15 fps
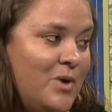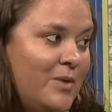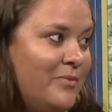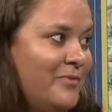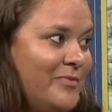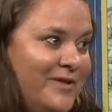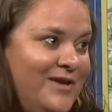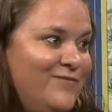
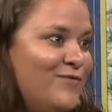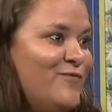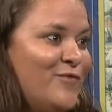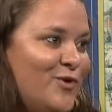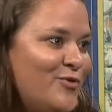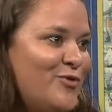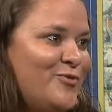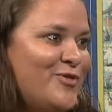probably even
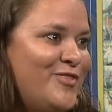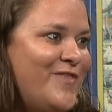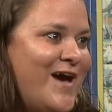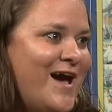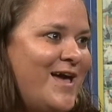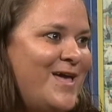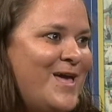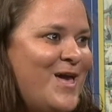further than
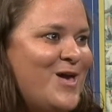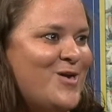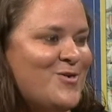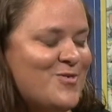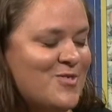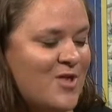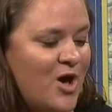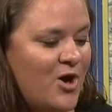that.
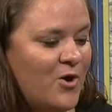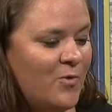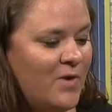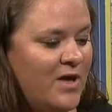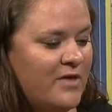So